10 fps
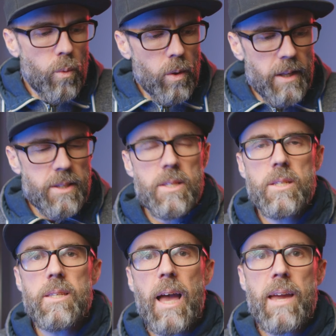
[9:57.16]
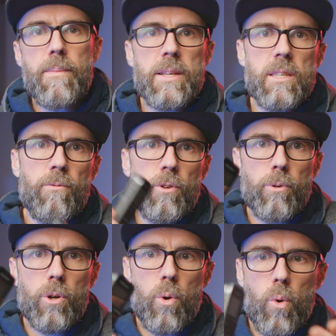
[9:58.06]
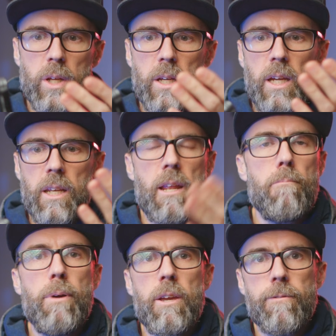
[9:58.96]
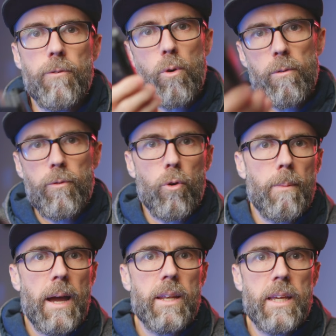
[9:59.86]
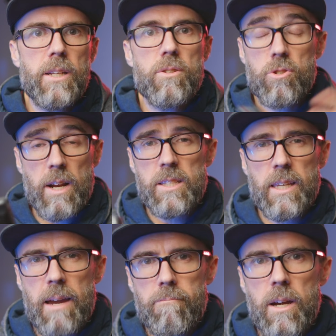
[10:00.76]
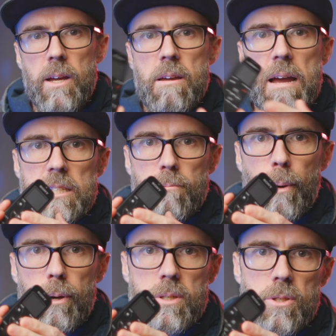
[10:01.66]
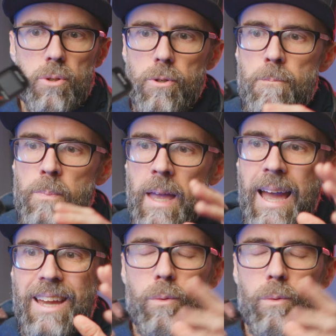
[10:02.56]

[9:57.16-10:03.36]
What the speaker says: Well, it's the same as if you're recording in an MP4 format straight to camera, as opposed to a